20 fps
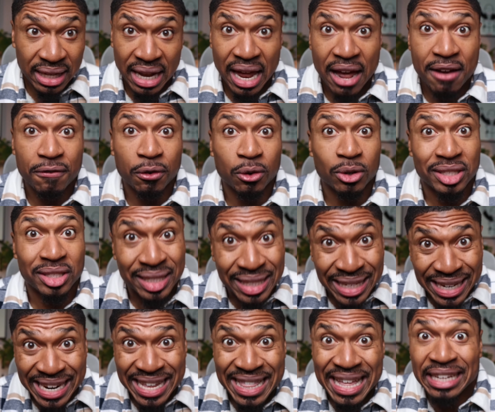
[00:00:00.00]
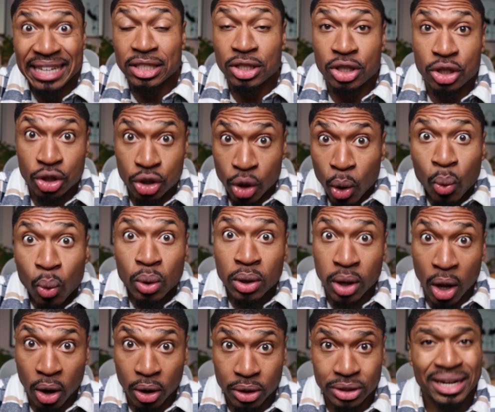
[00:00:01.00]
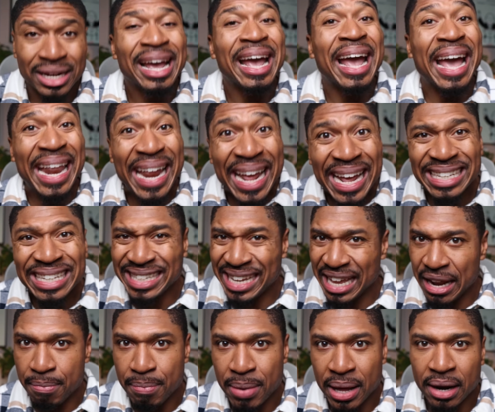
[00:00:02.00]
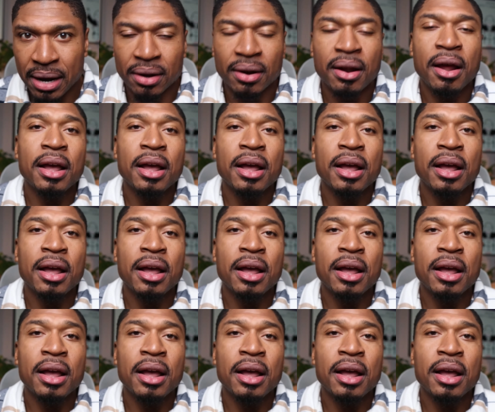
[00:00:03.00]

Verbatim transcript: a lot for a city that's so large. It is getting better.